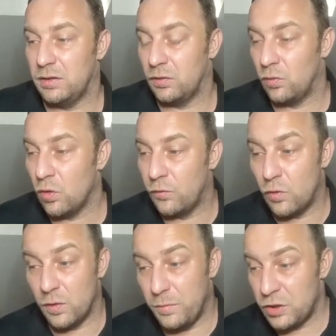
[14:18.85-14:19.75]
the rook
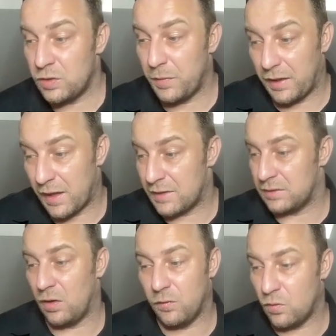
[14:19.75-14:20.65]
for a bishop and has
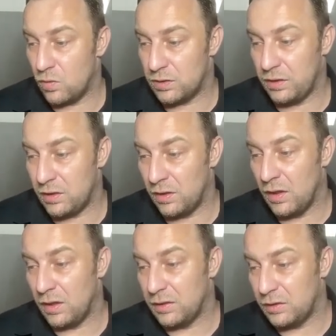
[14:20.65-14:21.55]
now of course here
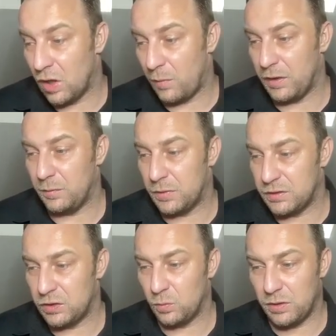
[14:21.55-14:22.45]
the dominant
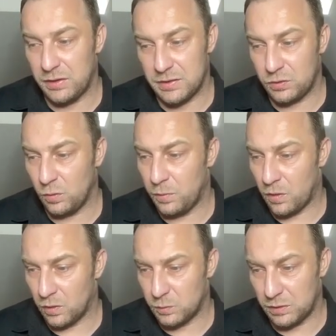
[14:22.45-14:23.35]
position with these two
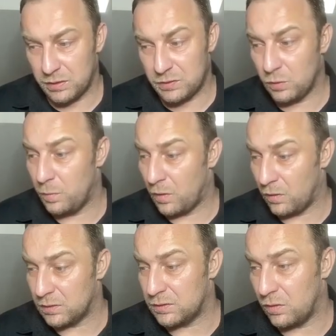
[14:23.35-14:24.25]
pawns with these two
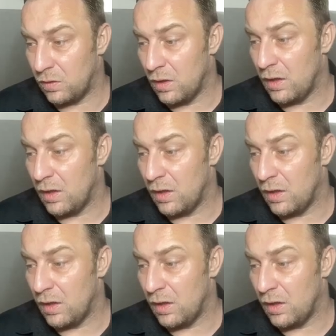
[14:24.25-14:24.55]
pawns so